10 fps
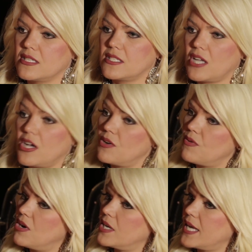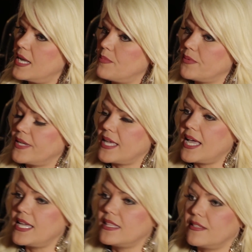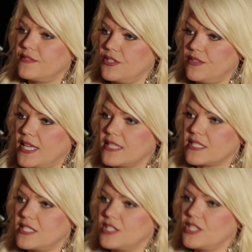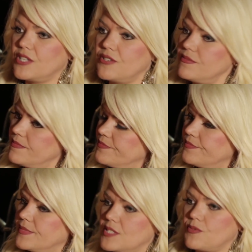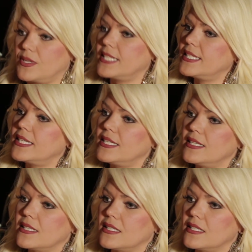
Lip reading: So on April the 8th of 2002, that's what I did.